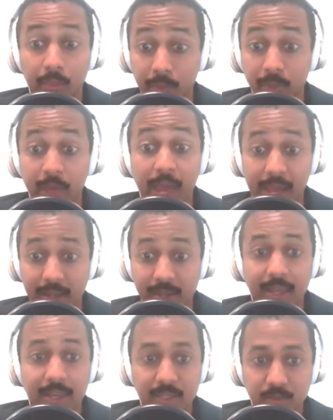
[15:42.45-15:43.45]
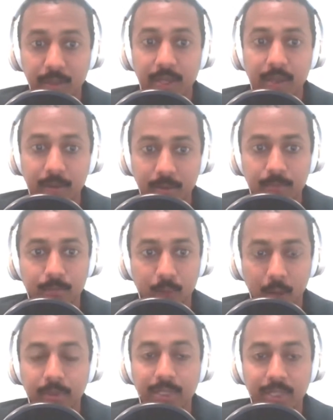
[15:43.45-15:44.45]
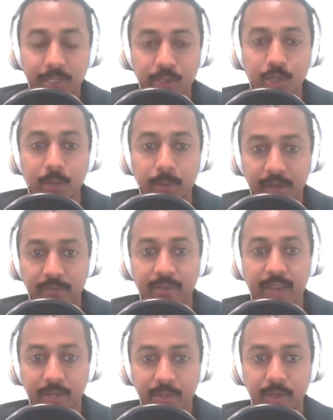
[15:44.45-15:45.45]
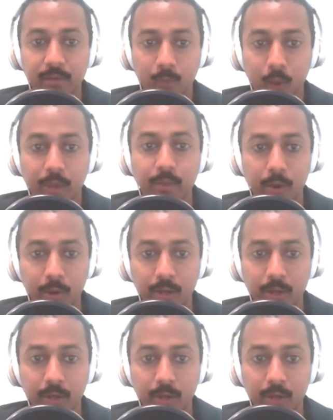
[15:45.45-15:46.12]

that has been probably the determining factor of whether or